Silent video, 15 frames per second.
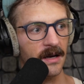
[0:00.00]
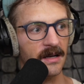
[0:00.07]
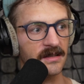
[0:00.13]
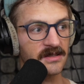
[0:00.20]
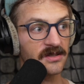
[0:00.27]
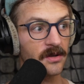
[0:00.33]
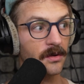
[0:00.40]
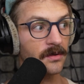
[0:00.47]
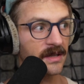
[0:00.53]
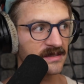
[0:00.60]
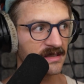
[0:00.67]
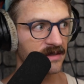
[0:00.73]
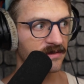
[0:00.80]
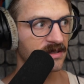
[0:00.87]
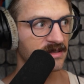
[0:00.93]
So
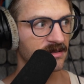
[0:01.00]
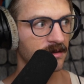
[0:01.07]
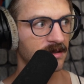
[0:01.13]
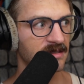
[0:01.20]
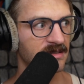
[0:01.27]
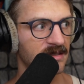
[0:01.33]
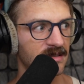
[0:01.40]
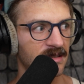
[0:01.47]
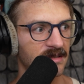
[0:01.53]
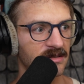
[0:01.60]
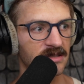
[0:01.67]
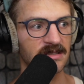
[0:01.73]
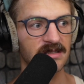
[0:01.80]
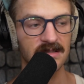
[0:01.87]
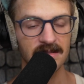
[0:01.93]
let's give this a listen and
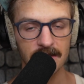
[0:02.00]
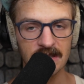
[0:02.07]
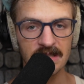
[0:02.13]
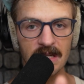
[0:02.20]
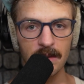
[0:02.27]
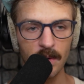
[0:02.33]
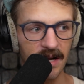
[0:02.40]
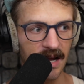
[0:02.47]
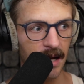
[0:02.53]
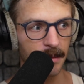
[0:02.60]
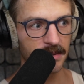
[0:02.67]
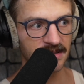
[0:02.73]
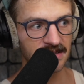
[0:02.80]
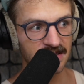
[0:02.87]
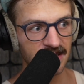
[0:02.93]
just see what
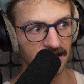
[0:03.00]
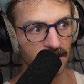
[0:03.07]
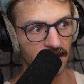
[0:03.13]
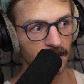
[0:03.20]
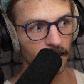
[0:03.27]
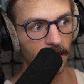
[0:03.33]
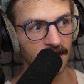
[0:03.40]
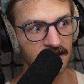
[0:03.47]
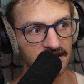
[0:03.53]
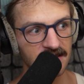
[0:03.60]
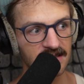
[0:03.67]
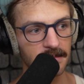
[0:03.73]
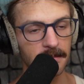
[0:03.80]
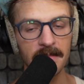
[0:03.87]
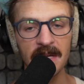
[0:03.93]
happens. And you can watch
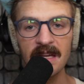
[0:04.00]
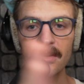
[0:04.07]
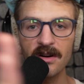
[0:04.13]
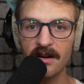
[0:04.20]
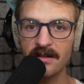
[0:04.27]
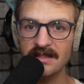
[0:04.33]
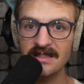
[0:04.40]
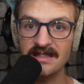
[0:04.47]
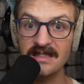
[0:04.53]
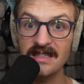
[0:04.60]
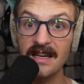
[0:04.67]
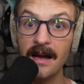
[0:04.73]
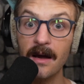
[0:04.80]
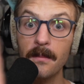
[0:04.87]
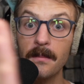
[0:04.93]
this meter to
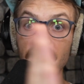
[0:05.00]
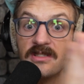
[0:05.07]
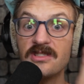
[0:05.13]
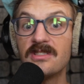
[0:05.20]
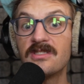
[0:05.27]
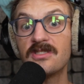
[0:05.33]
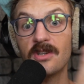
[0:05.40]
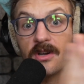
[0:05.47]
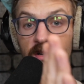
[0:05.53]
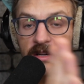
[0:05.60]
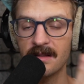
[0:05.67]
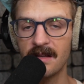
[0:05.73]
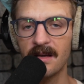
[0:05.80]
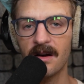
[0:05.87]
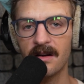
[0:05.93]
see how much it's
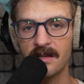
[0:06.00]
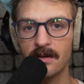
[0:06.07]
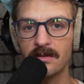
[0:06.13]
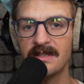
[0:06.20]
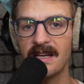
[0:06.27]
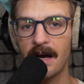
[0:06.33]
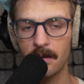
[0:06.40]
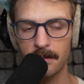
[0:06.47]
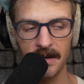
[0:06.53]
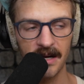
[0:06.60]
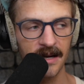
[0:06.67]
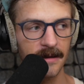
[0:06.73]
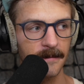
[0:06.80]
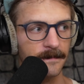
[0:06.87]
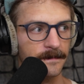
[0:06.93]
turning the audio down
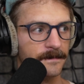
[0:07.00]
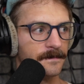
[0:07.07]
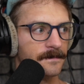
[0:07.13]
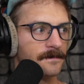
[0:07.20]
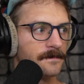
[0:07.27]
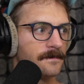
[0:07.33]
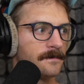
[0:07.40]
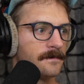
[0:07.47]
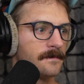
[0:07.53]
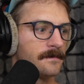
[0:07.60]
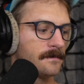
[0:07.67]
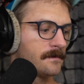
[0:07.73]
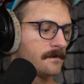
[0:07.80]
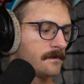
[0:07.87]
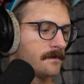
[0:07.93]
by.
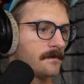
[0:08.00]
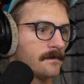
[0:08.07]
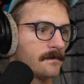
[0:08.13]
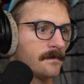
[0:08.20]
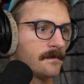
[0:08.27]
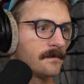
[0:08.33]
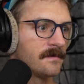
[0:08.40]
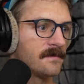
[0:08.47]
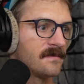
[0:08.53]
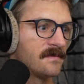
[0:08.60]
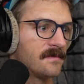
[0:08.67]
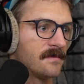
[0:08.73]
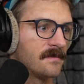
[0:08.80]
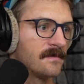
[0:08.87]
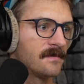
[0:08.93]
The piglet lived
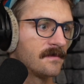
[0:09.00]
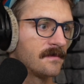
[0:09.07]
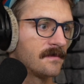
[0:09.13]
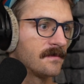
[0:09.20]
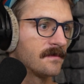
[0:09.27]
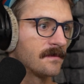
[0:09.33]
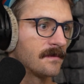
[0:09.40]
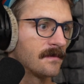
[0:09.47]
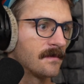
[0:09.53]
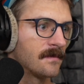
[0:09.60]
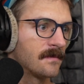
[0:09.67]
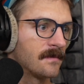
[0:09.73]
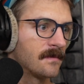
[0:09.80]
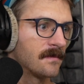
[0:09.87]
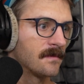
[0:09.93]
in a very grand
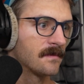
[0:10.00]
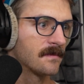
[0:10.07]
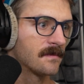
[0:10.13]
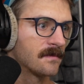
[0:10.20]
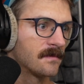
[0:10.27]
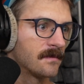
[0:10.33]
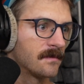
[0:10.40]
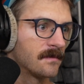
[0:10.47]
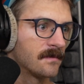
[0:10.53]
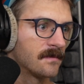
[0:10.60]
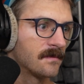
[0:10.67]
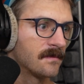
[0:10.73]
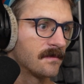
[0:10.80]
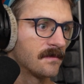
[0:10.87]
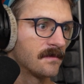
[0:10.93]
house in the middle of
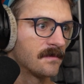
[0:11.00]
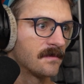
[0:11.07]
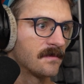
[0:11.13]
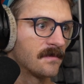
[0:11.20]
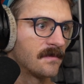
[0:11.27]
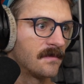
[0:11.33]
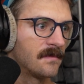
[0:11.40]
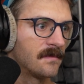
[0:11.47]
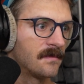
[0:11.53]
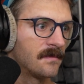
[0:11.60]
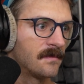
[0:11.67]
a beech tree,